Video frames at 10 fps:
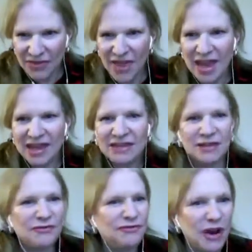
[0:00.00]
that is
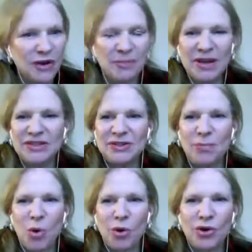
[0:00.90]
a very big
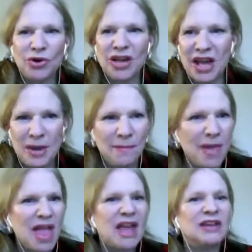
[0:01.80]
supporter. Kim
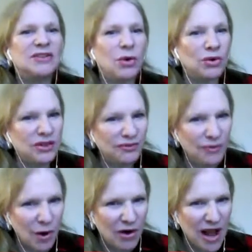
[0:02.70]
is only
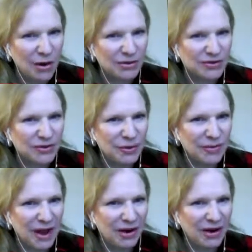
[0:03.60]
4 hours from
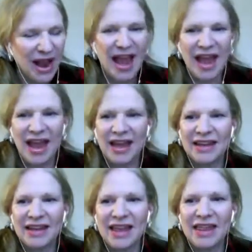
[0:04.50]
there.
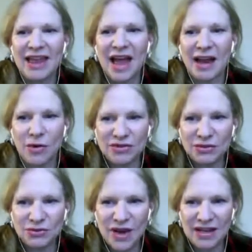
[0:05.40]
And I
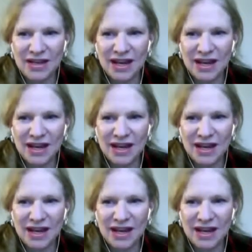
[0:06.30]
also tried to